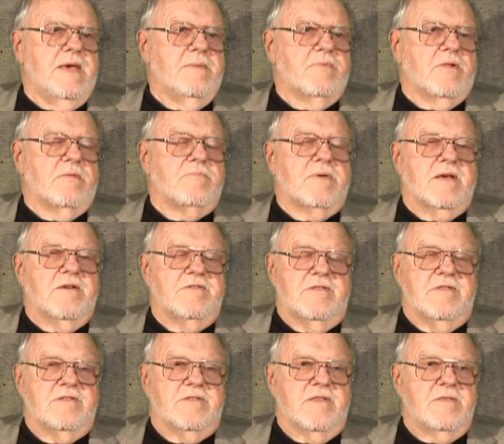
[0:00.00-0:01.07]
people, because
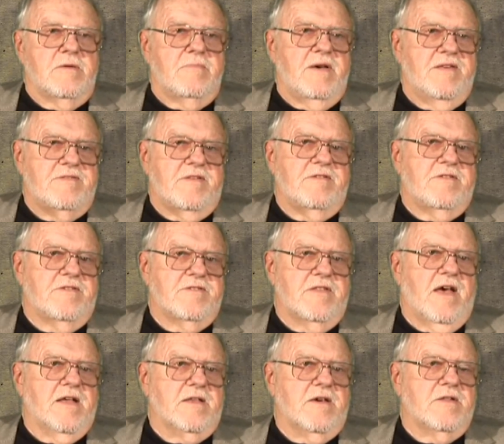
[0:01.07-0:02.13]
the message is
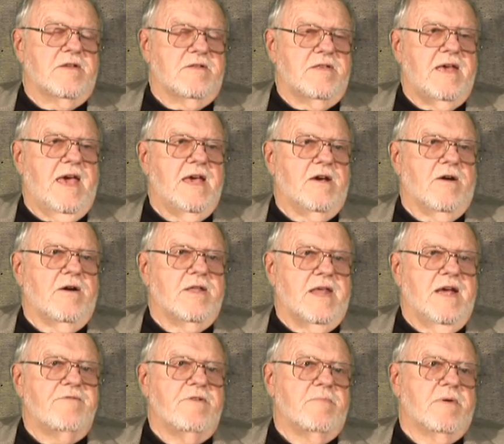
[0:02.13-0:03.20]
not going to take on
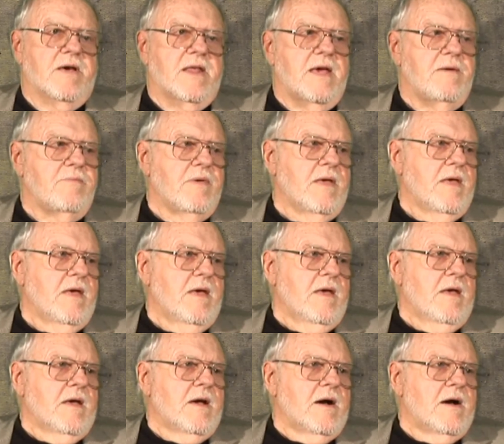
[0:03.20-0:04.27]
everybody
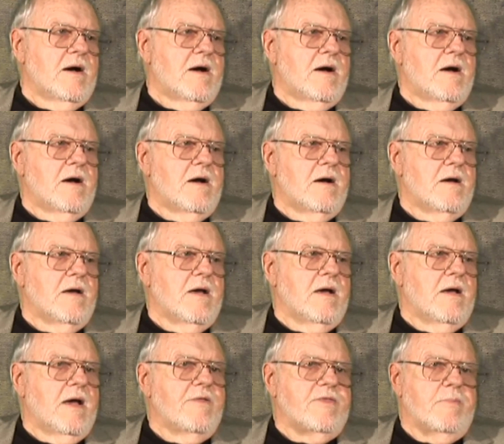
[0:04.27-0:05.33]

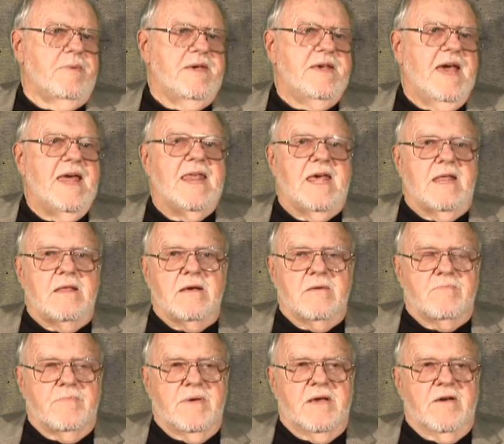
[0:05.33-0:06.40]
at the beginning,
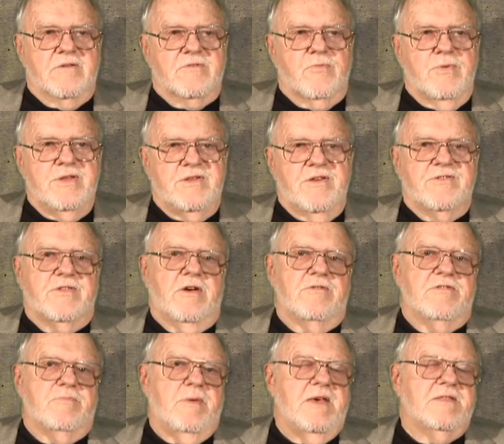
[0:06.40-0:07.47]
because we just
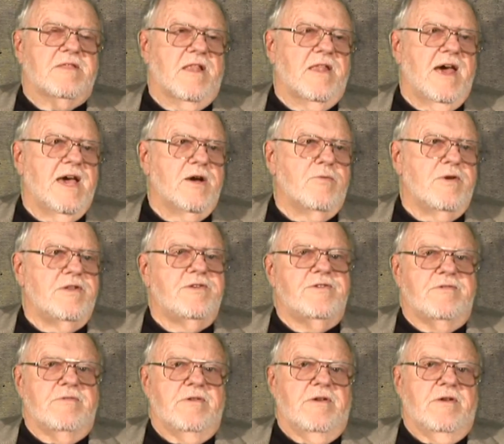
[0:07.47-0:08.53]
don't speak the language